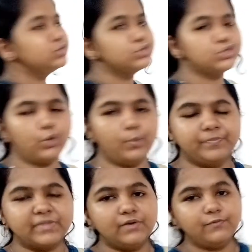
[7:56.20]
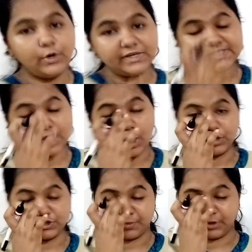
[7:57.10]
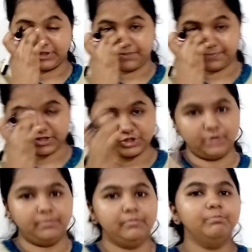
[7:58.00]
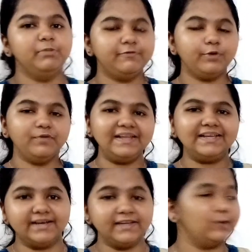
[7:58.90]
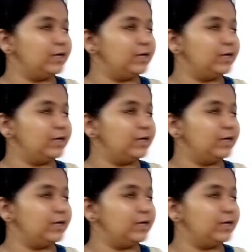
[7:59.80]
So, what is osmotic pressure? Before we learning what